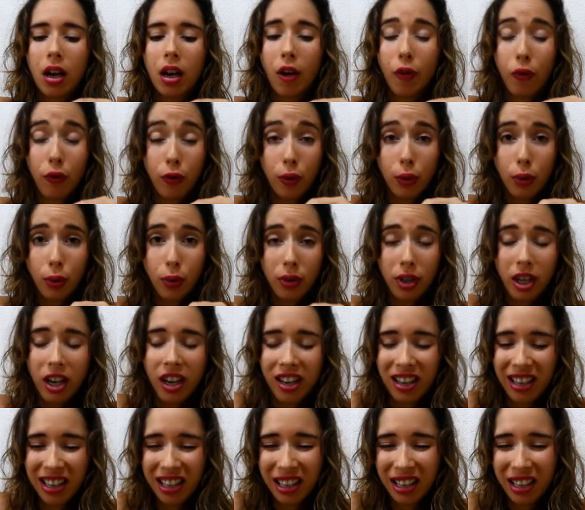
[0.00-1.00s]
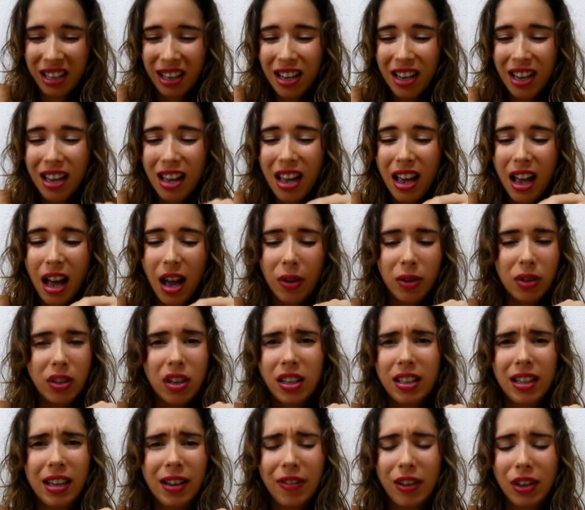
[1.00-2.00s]
a fruit. I was
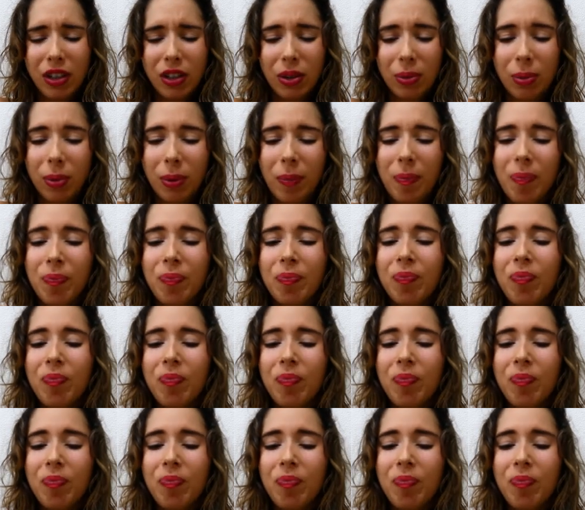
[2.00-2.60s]
gonna say vegetable.